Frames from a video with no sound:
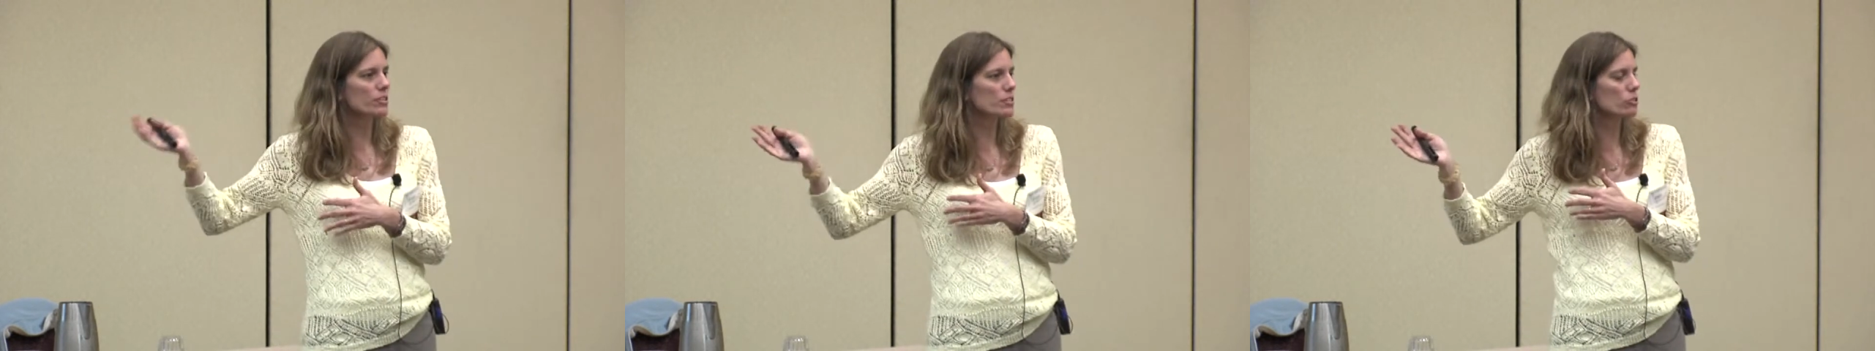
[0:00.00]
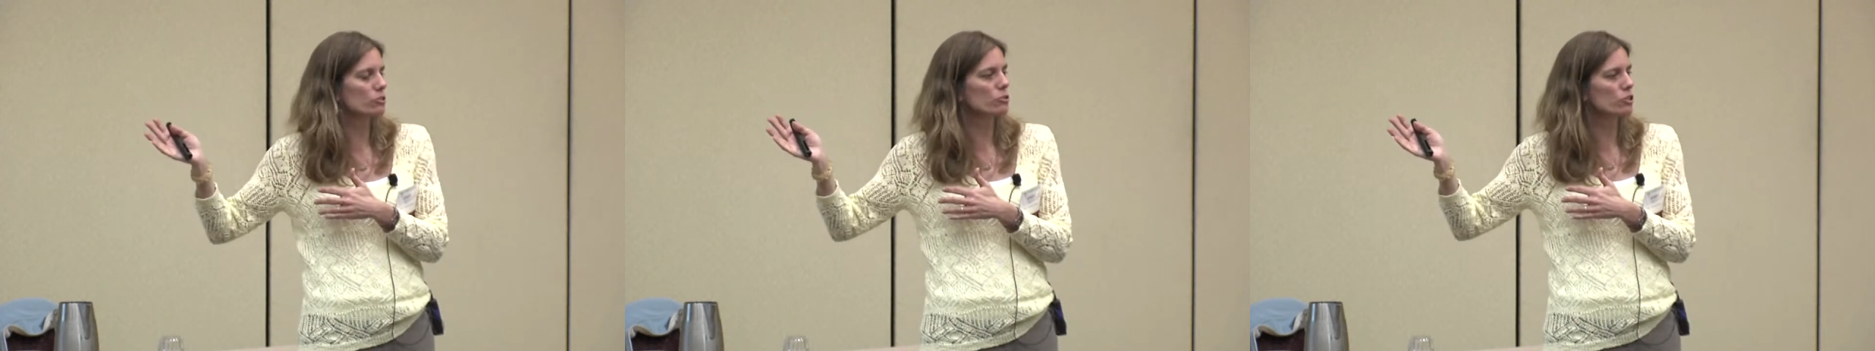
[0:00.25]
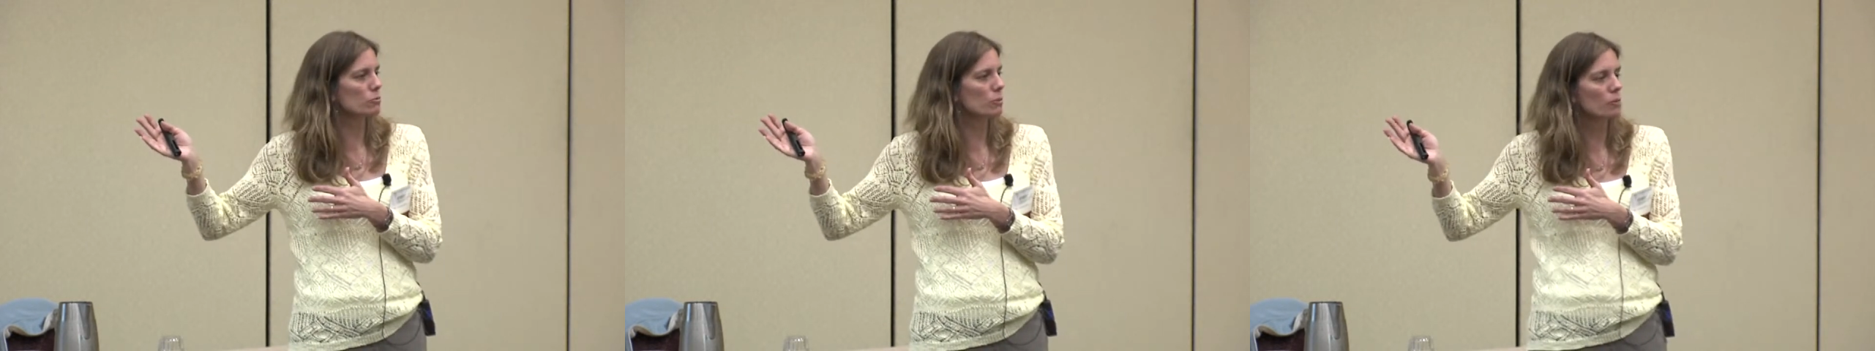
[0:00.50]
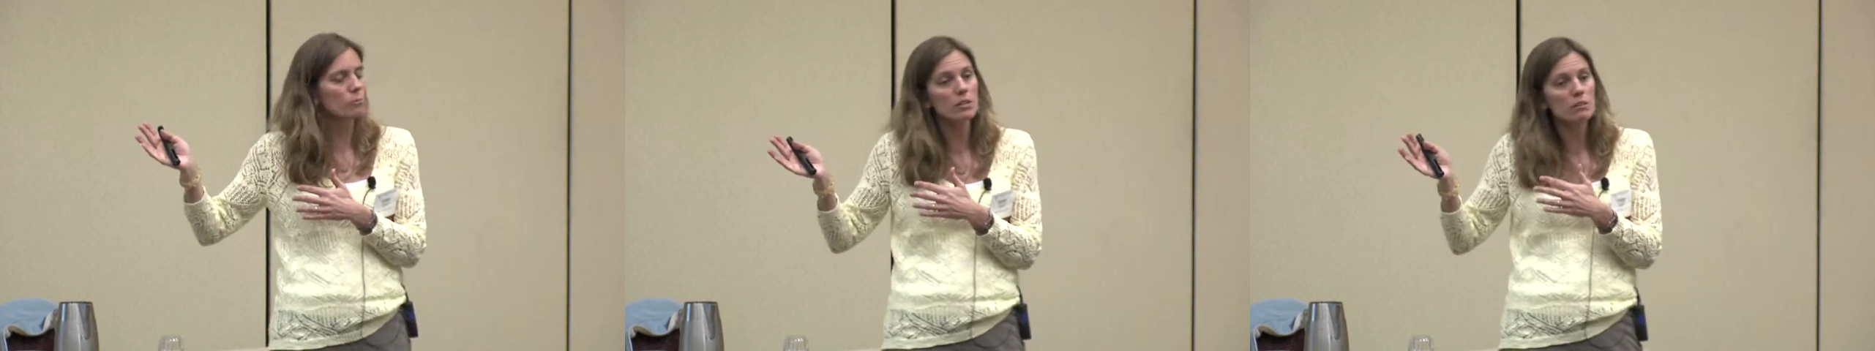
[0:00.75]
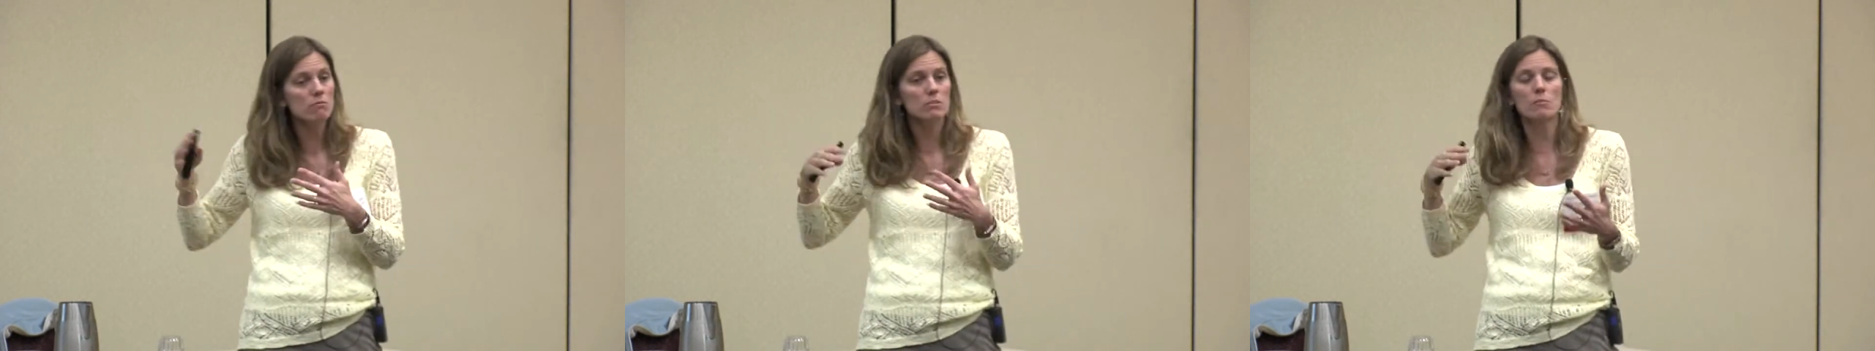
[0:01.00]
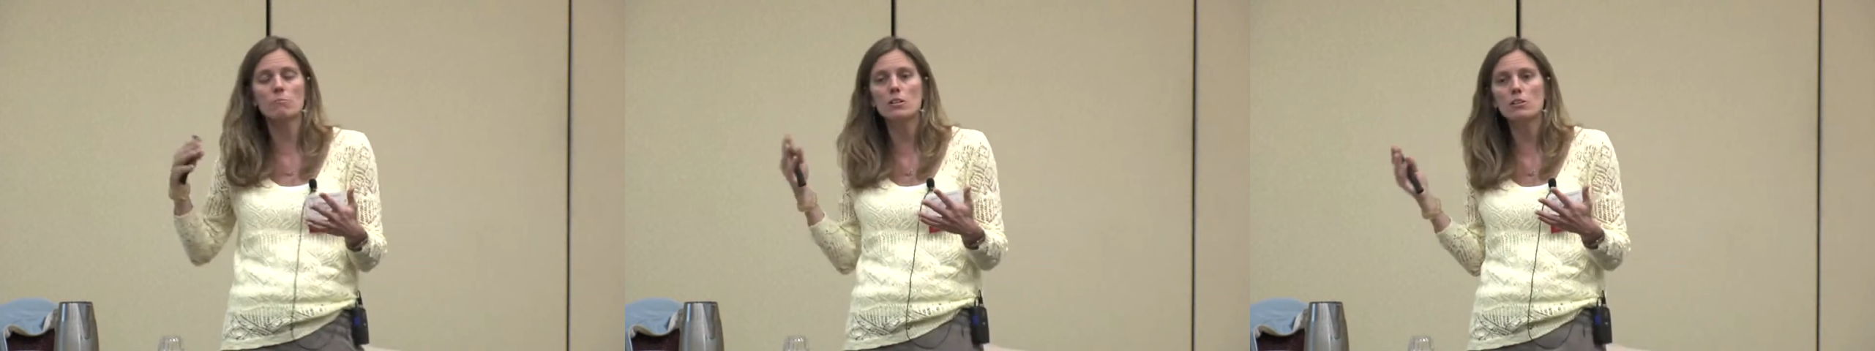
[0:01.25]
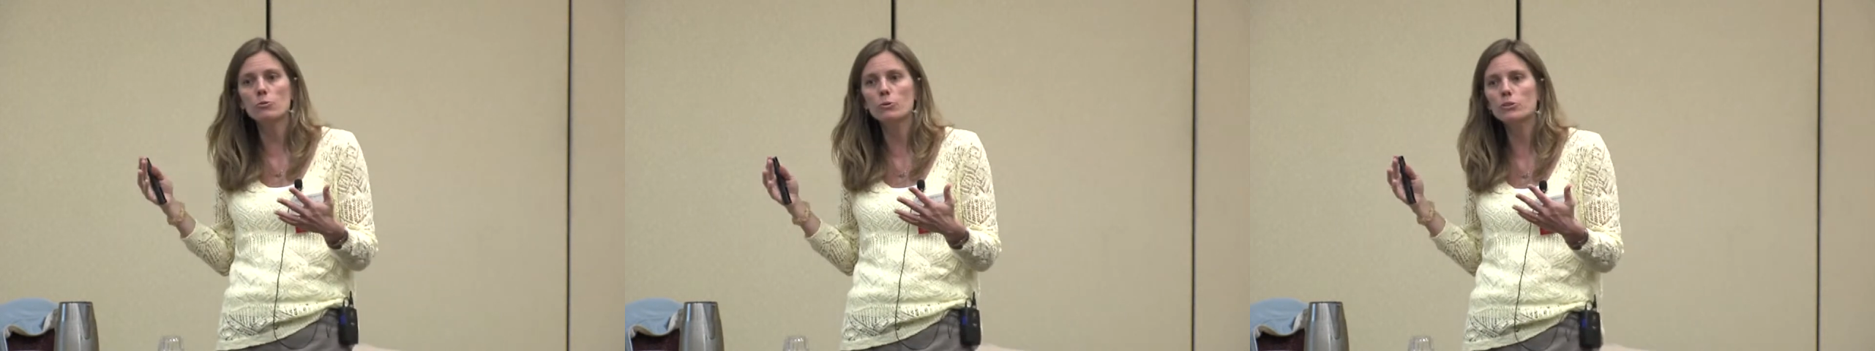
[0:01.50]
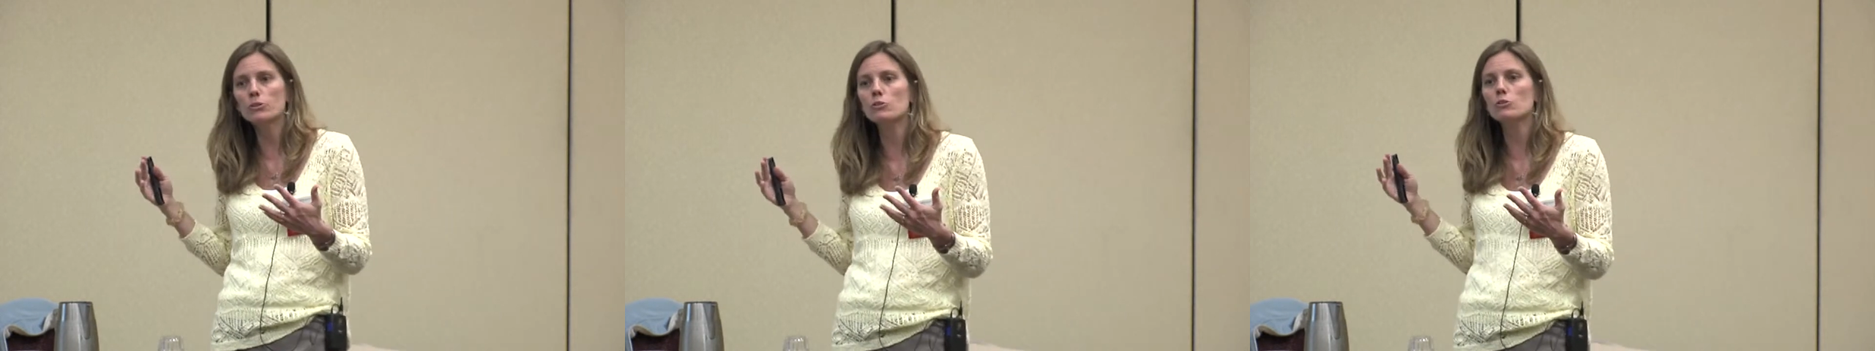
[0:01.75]
solution may be something you would
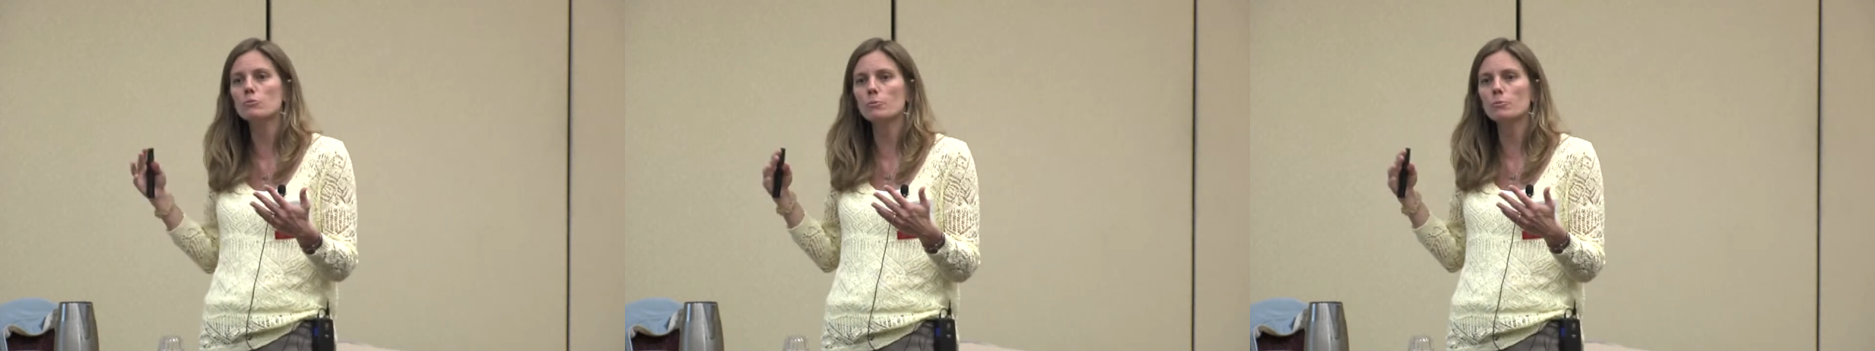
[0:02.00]
use,